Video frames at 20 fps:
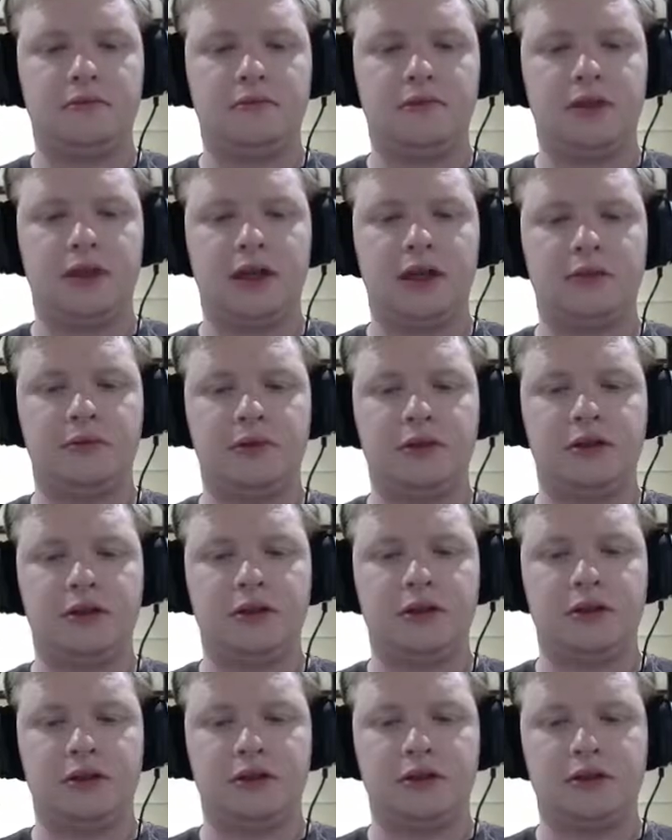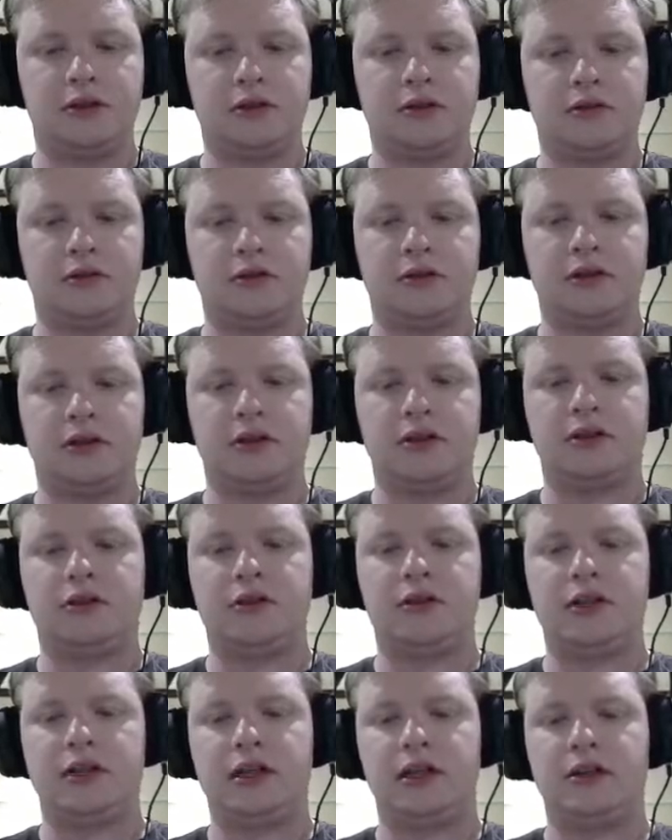Damn Generation.
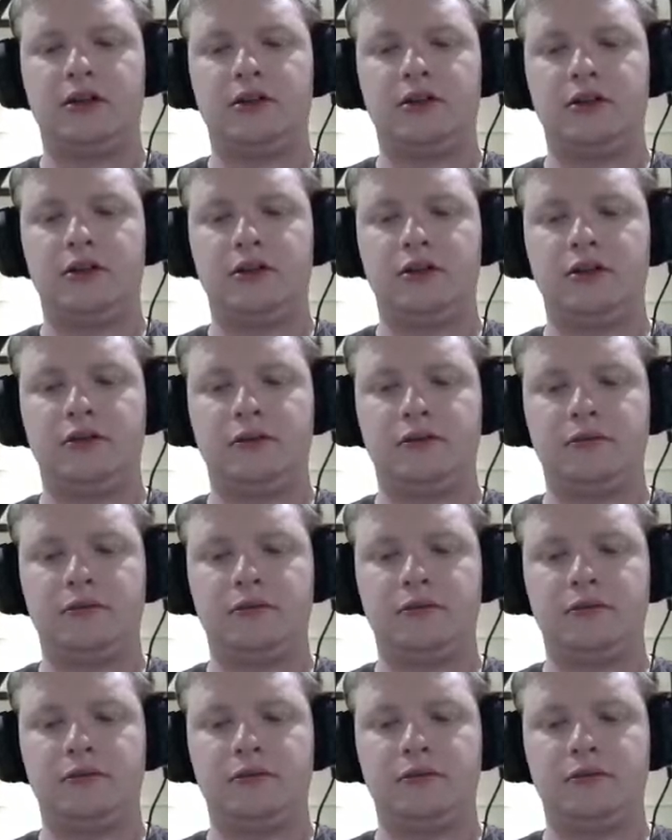Kill you.